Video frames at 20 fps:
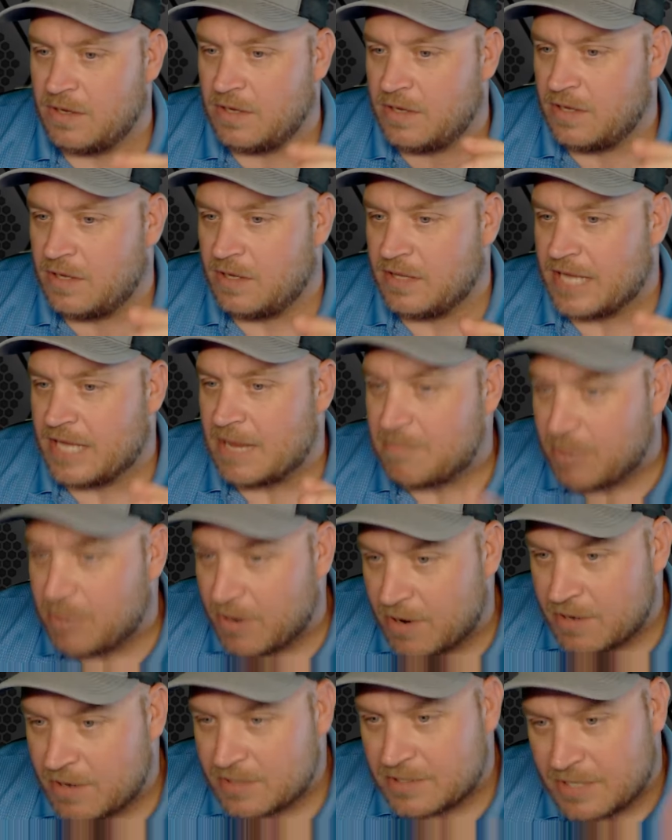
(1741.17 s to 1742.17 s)
That
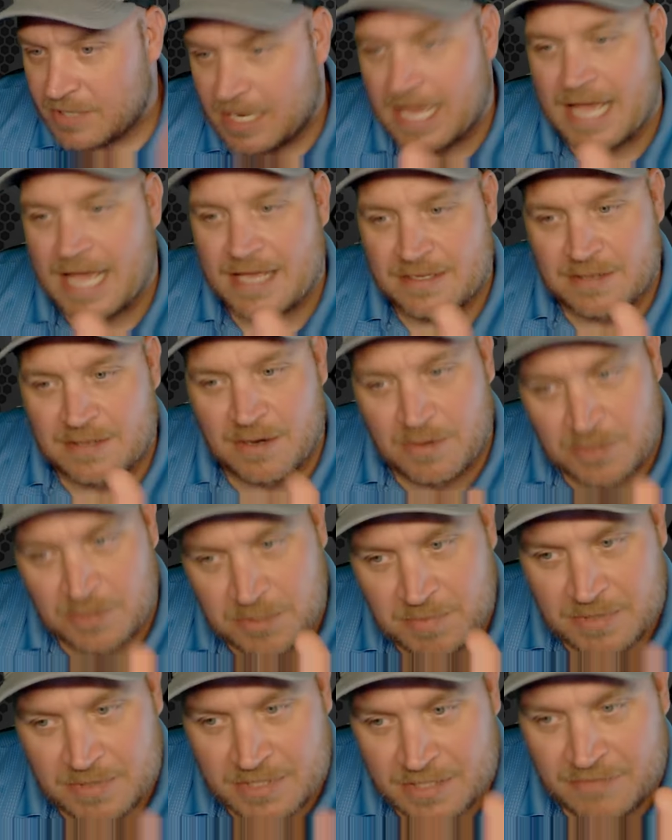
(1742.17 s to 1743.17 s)
person has their own
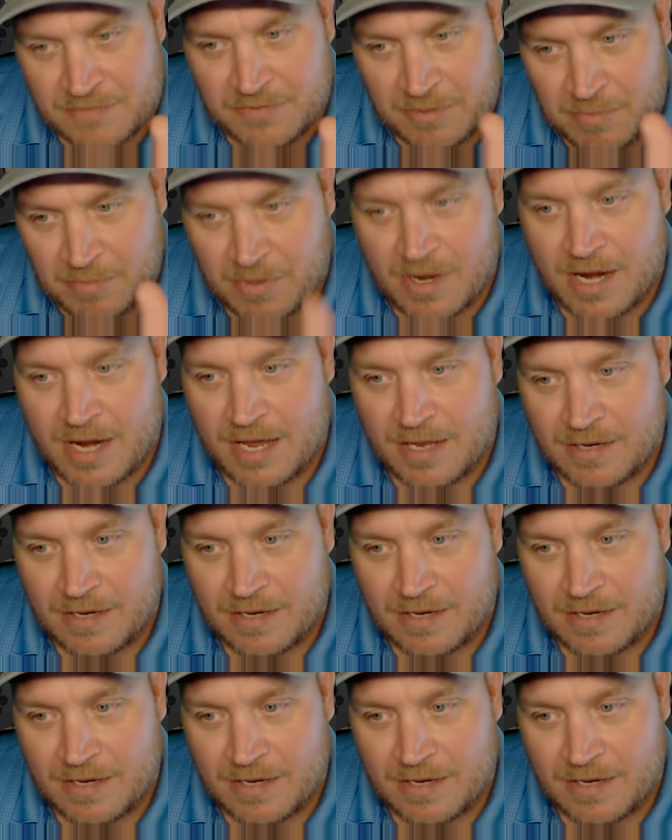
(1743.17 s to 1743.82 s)
specific brand